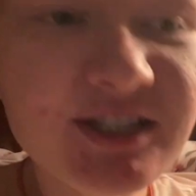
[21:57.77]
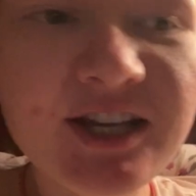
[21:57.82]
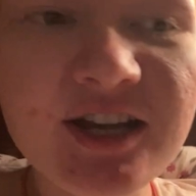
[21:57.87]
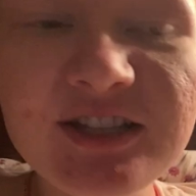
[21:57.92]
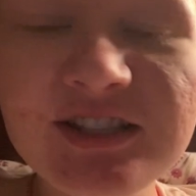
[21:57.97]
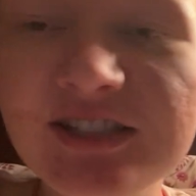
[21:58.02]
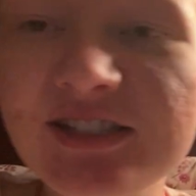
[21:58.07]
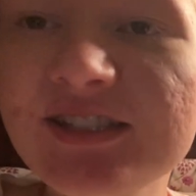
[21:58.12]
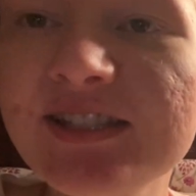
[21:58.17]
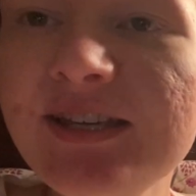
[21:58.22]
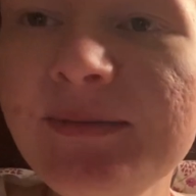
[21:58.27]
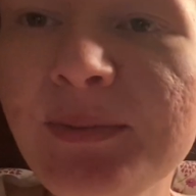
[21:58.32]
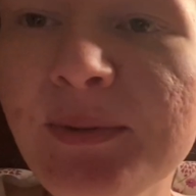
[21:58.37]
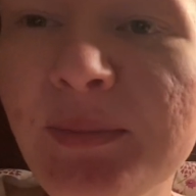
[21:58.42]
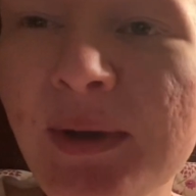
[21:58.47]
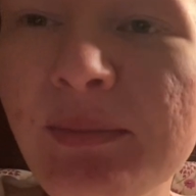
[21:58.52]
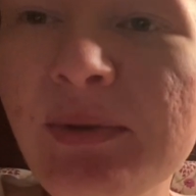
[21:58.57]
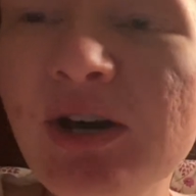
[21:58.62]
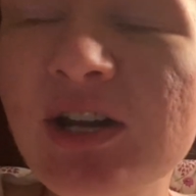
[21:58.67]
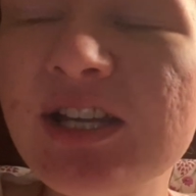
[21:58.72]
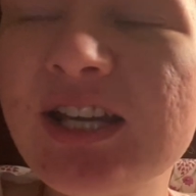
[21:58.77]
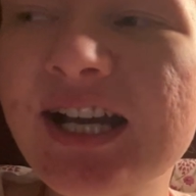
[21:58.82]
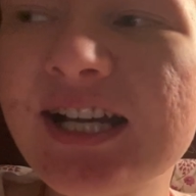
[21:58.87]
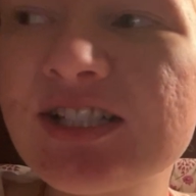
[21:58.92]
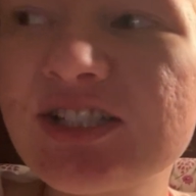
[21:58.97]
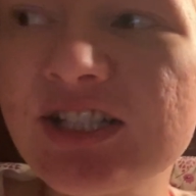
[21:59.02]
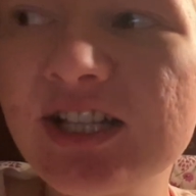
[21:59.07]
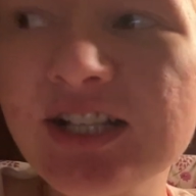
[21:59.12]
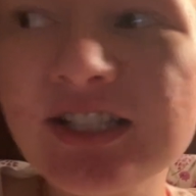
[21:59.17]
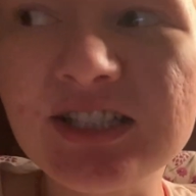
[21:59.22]
I got to sleep and my body
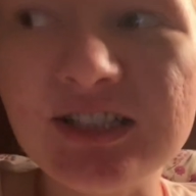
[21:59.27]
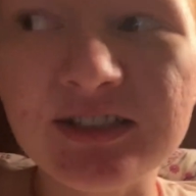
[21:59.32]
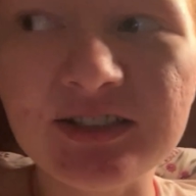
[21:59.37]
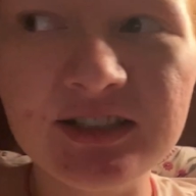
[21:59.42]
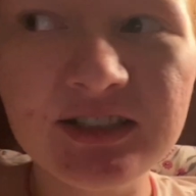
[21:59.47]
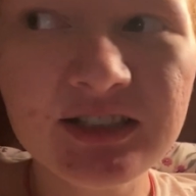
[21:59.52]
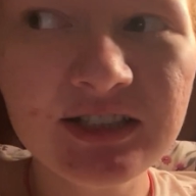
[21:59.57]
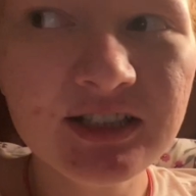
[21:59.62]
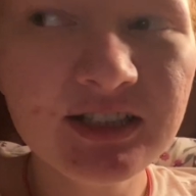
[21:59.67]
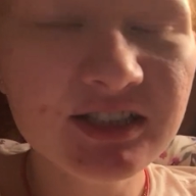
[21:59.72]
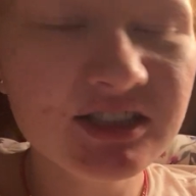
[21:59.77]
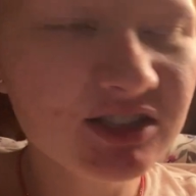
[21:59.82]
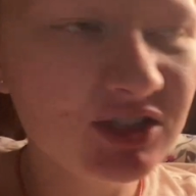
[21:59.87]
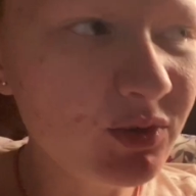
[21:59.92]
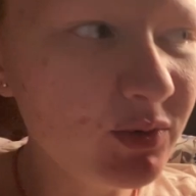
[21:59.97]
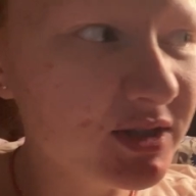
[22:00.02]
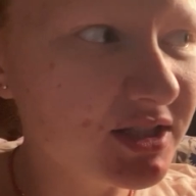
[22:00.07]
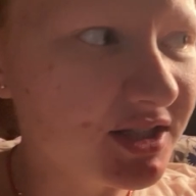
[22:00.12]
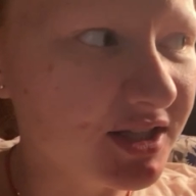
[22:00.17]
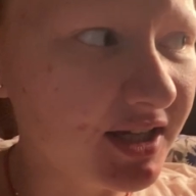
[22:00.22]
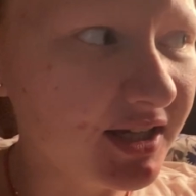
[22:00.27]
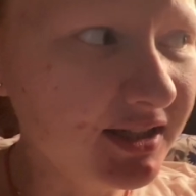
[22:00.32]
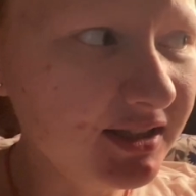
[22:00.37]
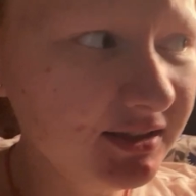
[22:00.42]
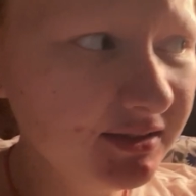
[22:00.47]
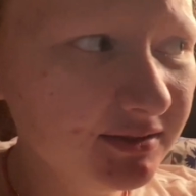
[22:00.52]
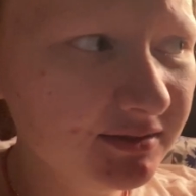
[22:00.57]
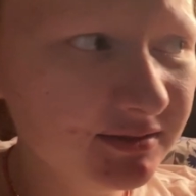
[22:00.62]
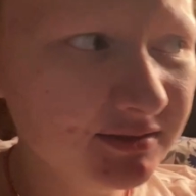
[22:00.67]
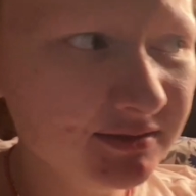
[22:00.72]
actually got to do its thing,